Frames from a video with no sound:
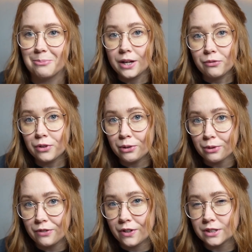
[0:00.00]
You get free
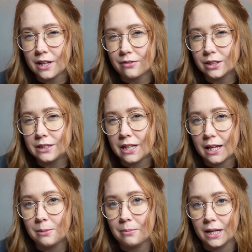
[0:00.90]
refills every
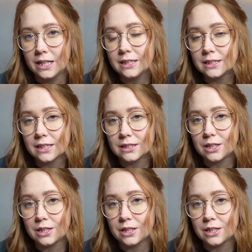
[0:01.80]
10 minutes.